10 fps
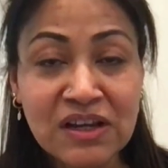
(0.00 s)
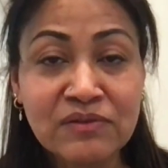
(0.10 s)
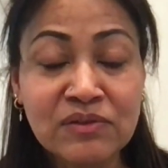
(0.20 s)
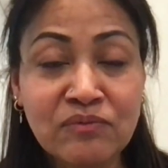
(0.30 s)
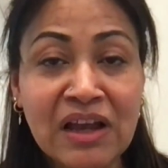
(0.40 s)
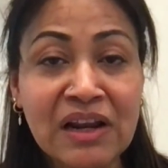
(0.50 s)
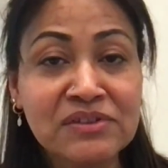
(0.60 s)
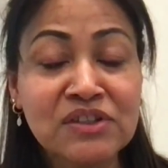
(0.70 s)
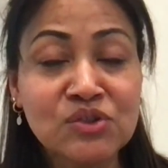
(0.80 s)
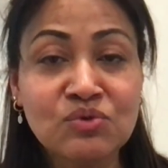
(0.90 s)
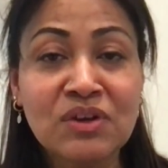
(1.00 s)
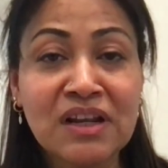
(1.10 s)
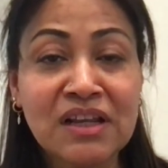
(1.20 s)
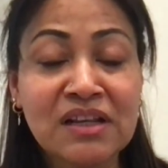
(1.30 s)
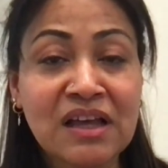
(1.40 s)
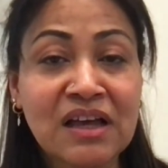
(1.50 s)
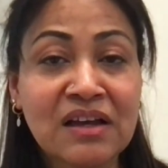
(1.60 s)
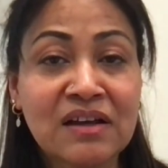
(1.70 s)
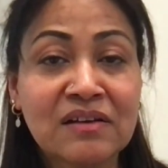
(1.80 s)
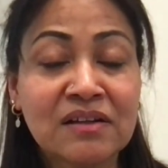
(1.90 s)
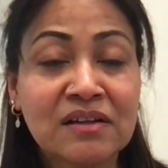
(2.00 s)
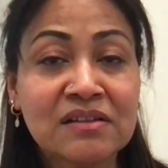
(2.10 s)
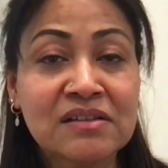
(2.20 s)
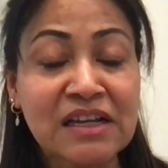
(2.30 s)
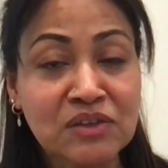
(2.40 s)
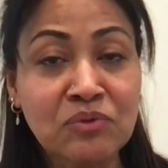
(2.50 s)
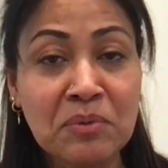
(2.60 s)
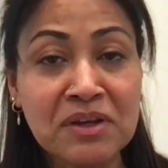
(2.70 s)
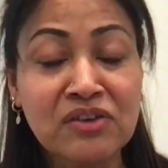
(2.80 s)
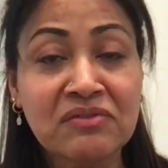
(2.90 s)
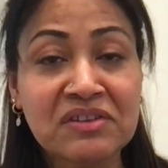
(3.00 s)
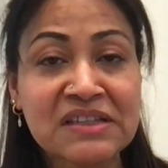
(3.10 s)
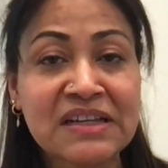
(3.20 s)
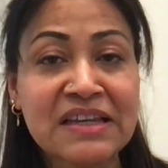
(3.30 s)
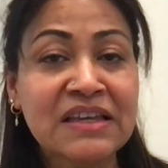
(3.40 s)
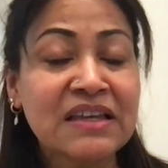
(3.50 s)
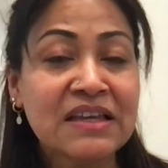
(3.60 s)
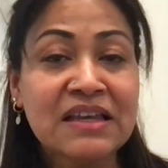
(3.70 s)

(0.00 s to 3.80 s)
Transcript: While I was a student in Texas Women University,